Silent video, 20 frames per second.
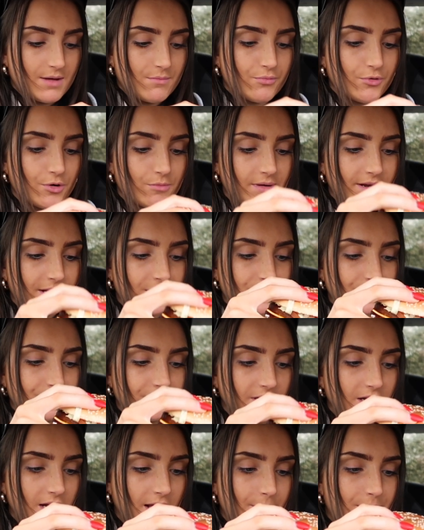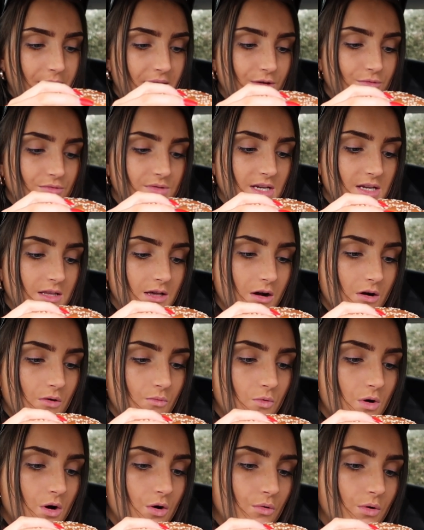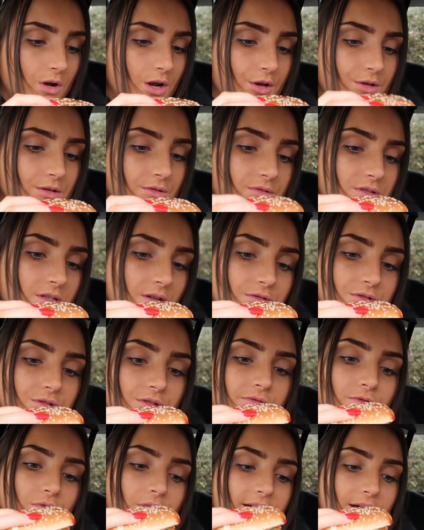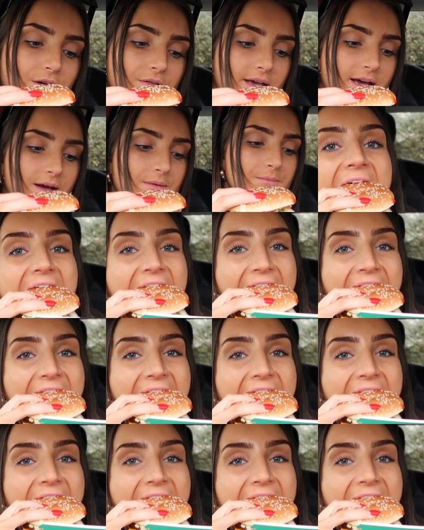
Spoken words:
And probably I don't really like pickles either. Whoa, a load of stuff's just falling out there.